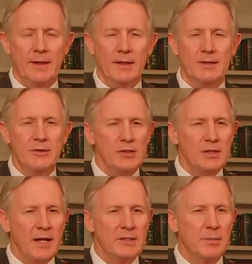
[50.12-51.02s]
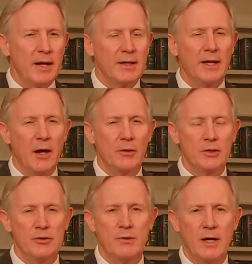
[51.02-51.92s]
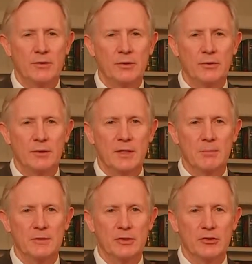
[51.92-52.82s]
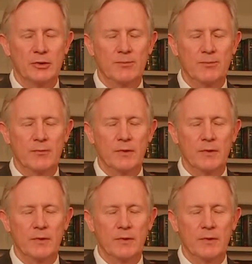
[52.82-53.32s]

It usually takes about an hour to 2 hours to do a deposition.